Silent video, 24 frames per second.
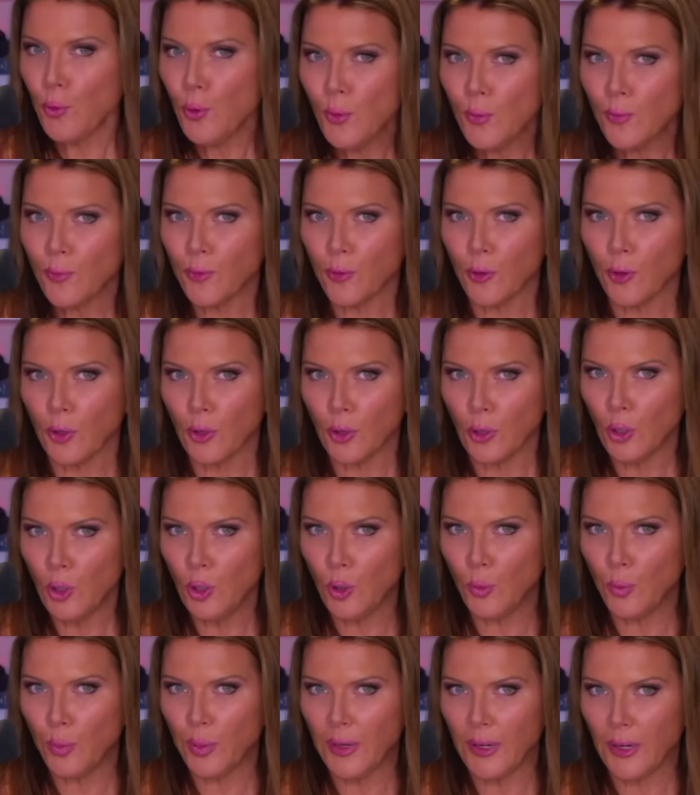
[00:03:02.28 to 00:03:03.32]
threw him for a
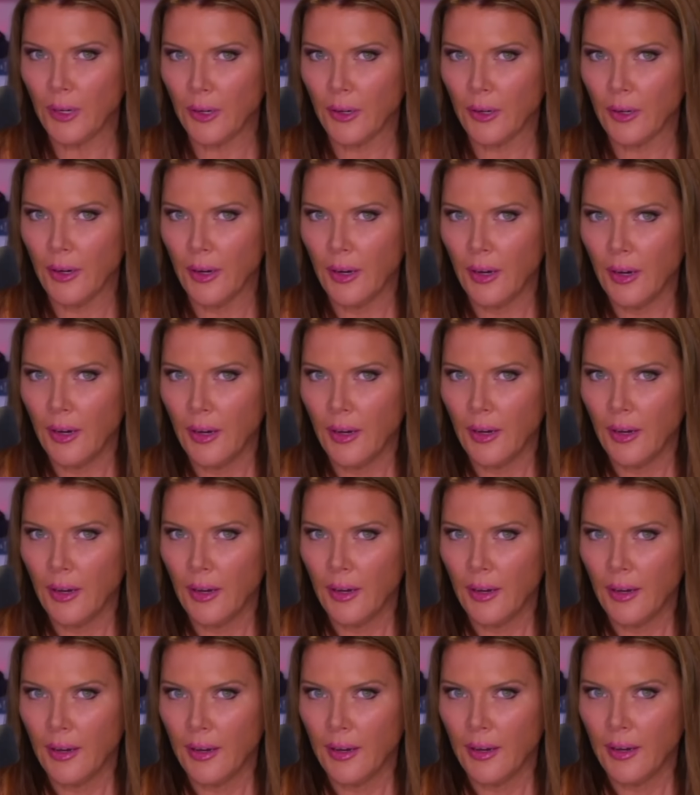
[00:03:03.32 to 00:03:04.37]
loop here.
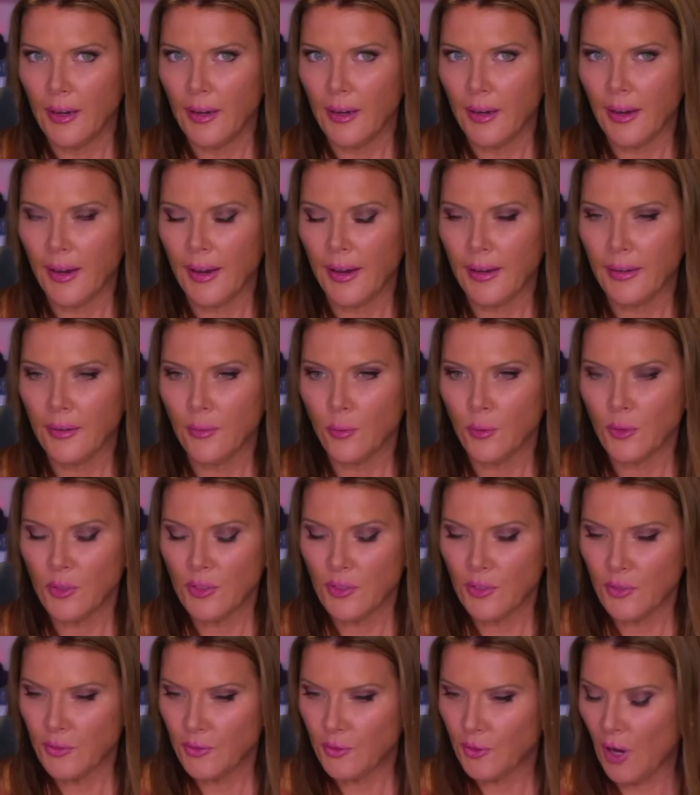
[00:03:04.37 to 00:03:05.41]
And
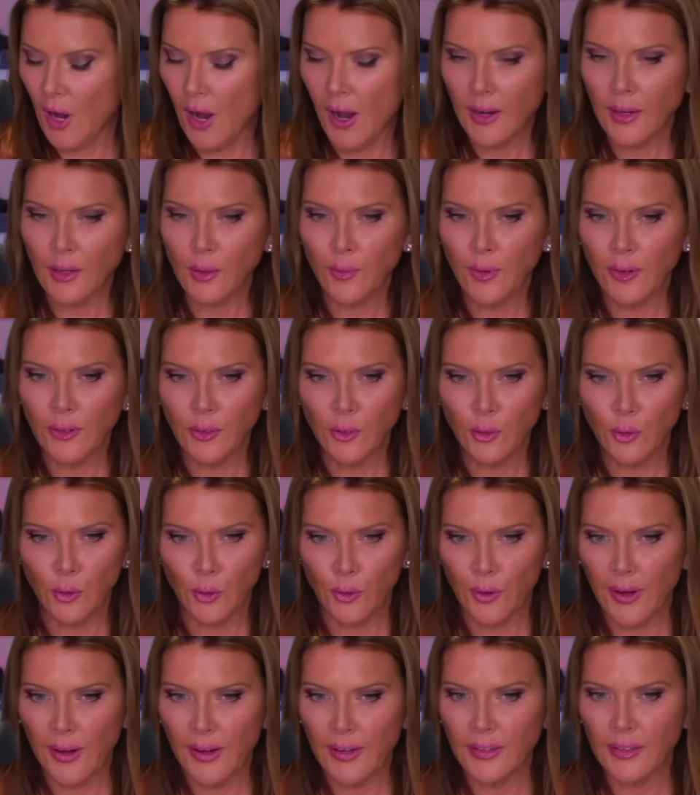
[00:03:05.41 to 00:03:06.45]
was talking about
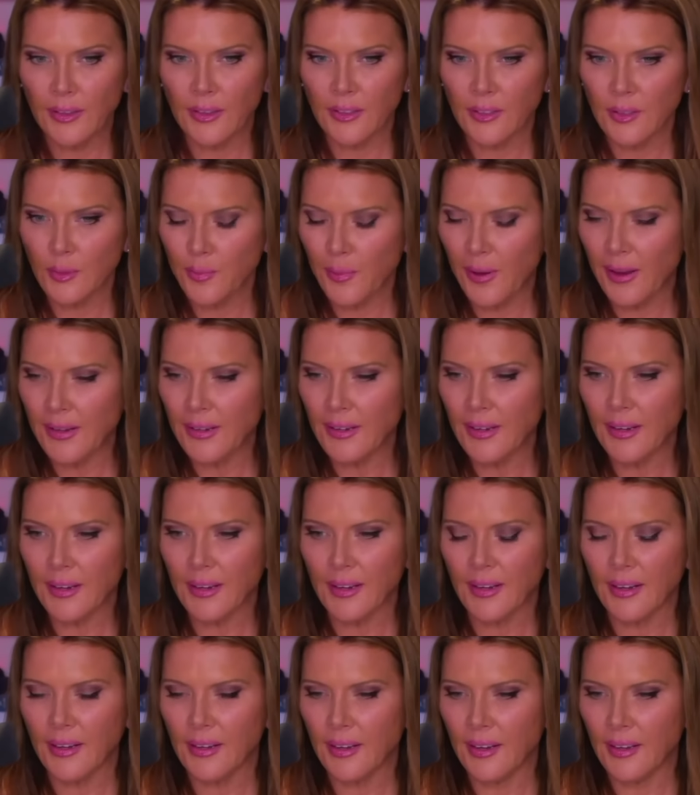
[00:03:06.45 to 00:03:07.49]
Ukraine and the
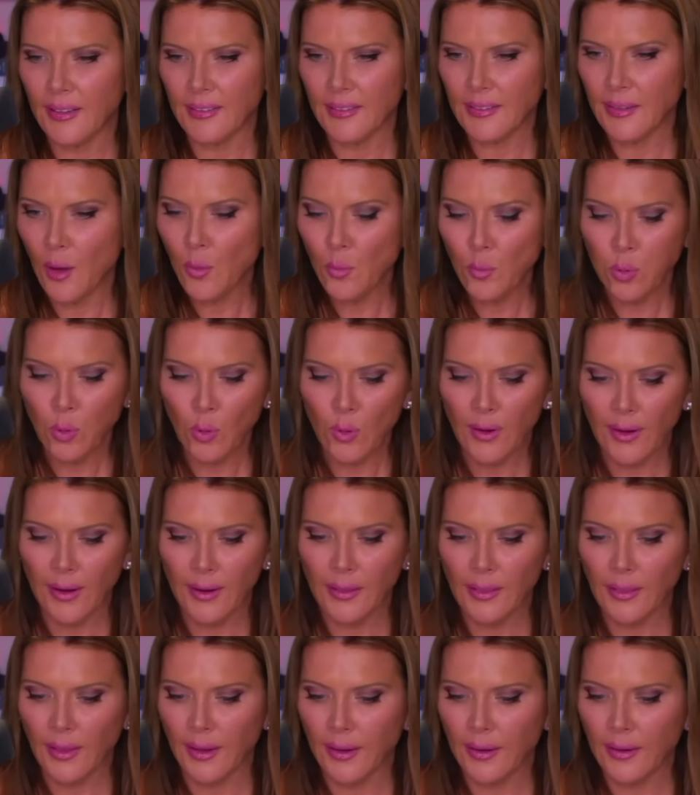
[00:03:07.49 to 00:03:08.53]
spending. And at some
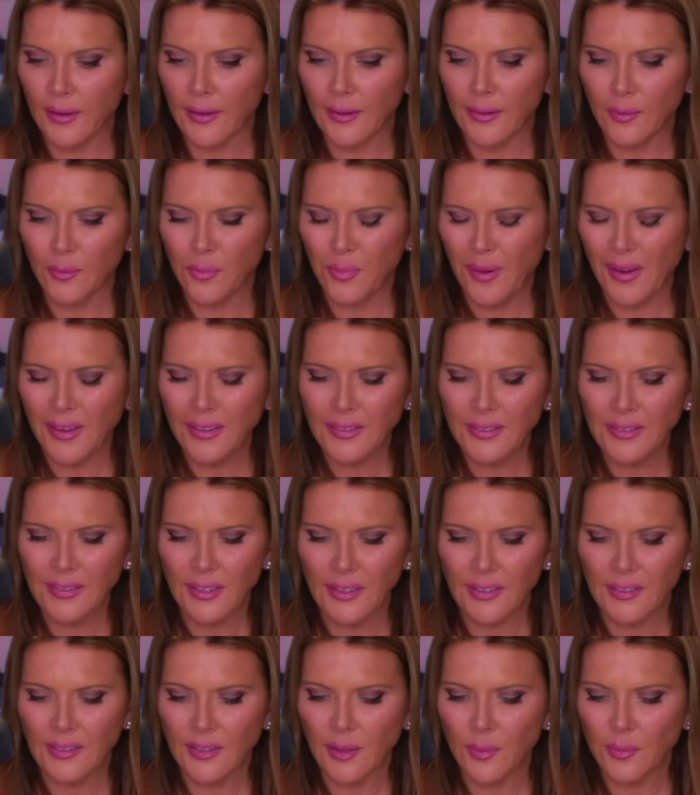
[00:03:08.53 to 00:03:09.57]
point, like, Pence
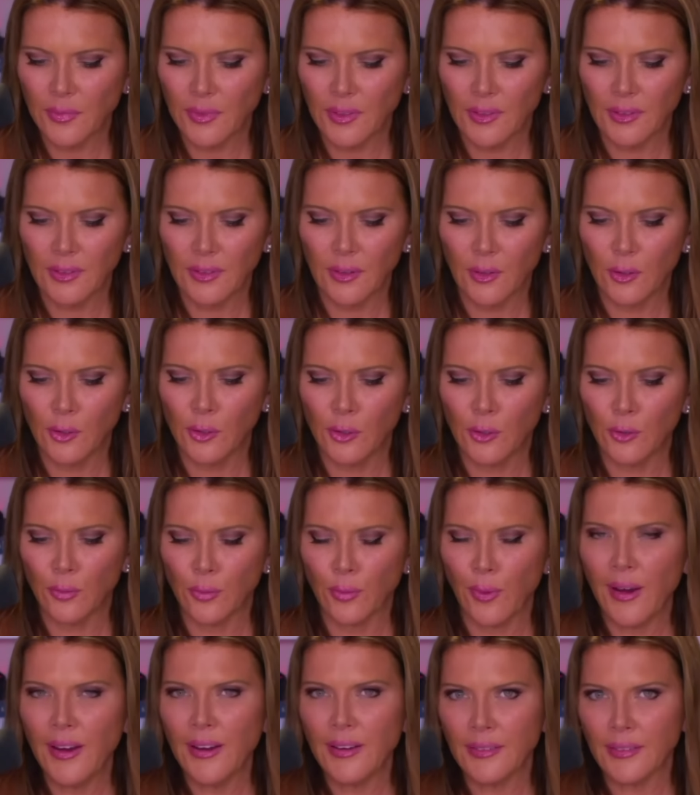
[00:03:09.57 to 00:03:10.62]
said something
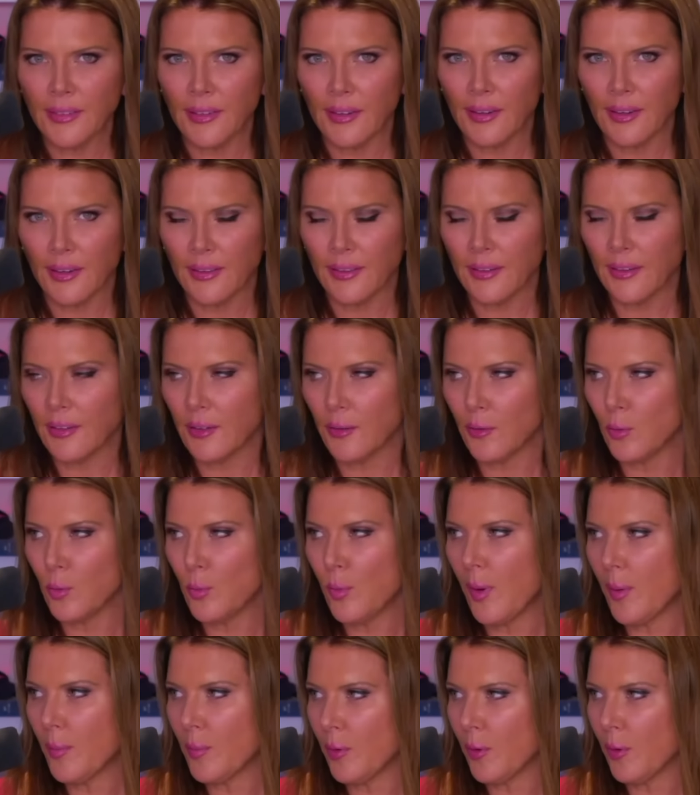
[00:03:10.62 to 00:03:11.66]
crazy. I think you
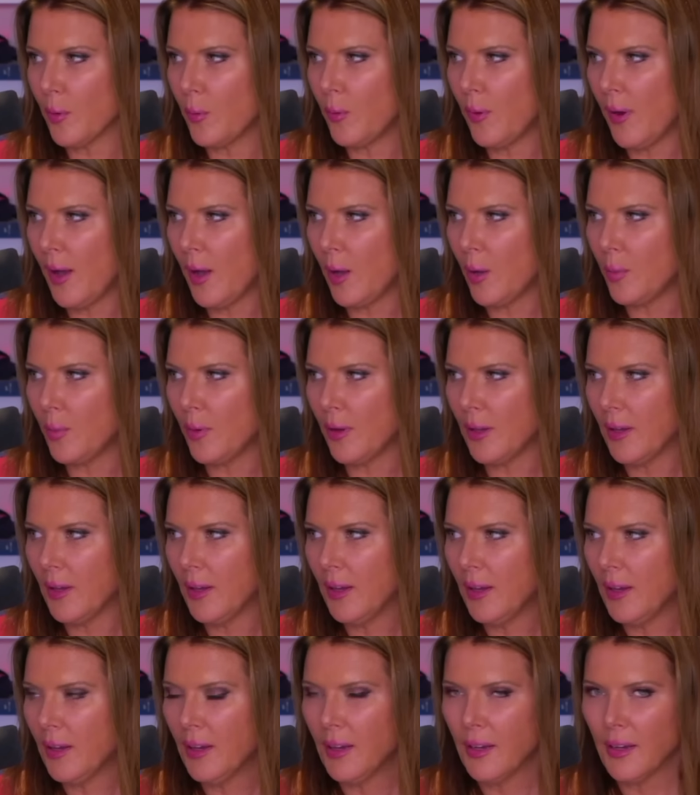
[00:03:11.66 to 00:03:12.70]
remember it well. But
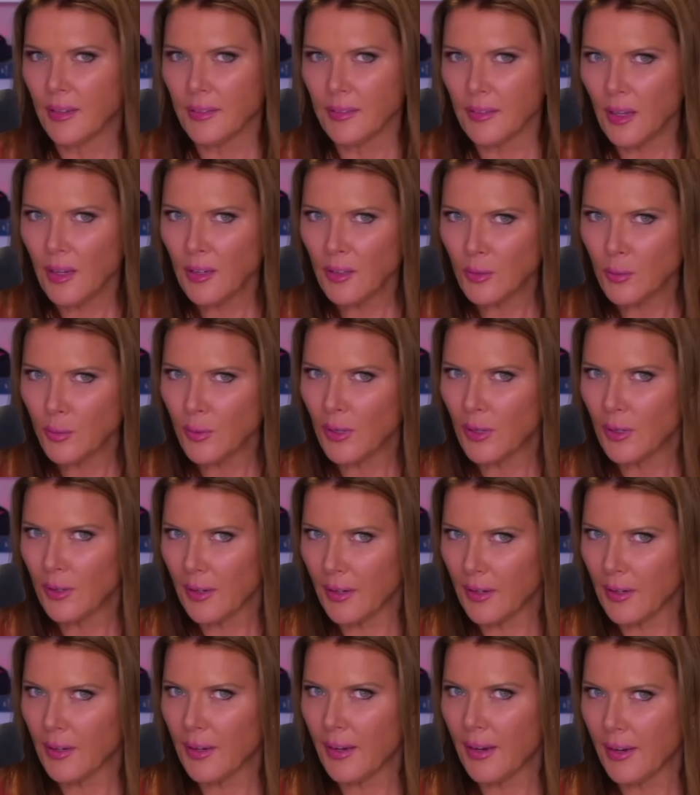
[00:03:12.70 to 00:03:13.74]
as long as we don't
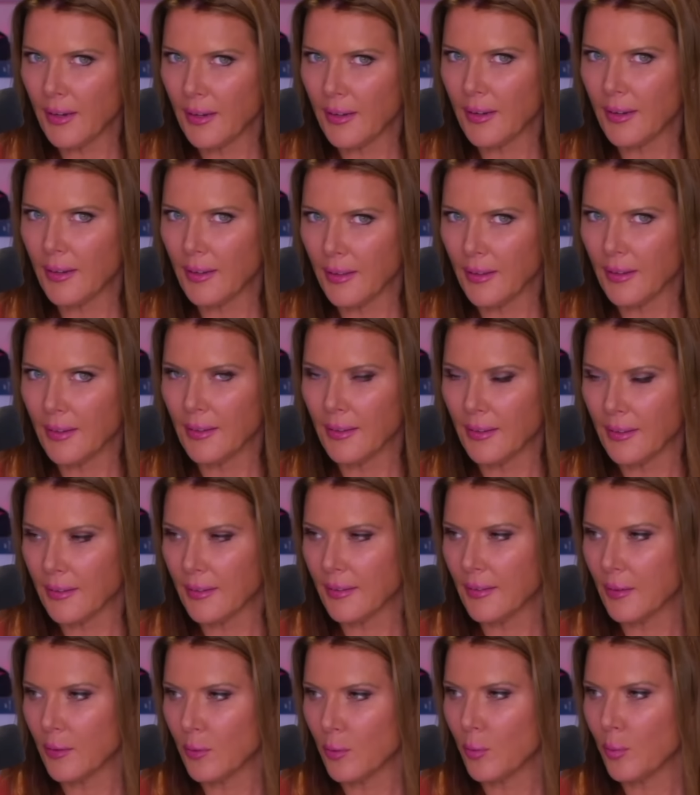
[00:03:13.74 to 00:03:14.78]
get a candidate like this,
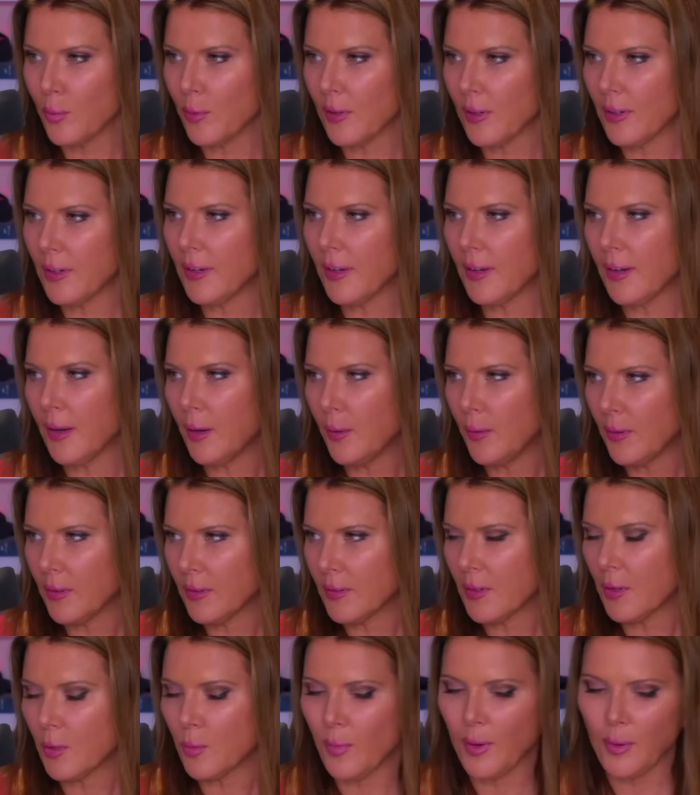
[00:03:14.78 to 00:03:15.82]
I think we're pretty good. Anyway,
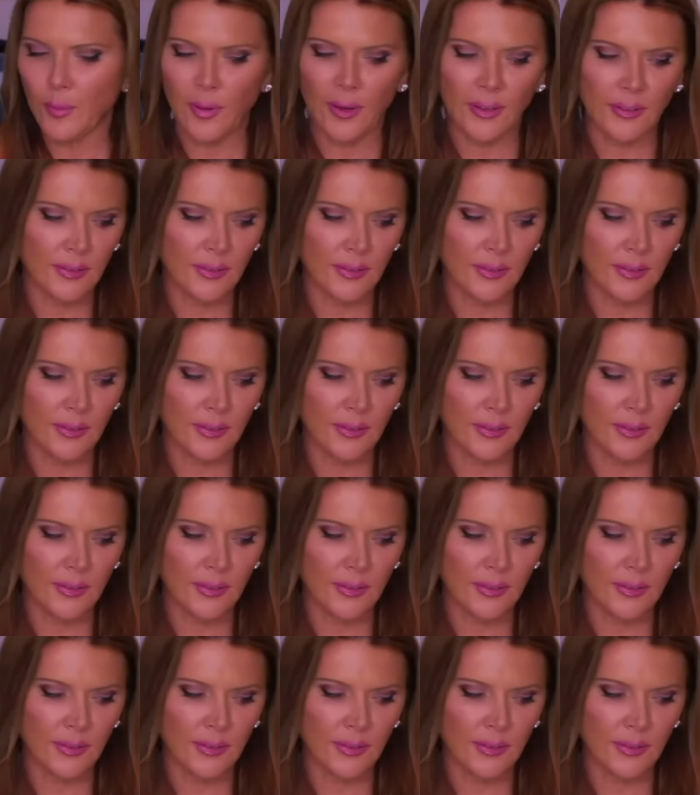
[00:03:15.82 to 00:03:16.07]
let's go to Mike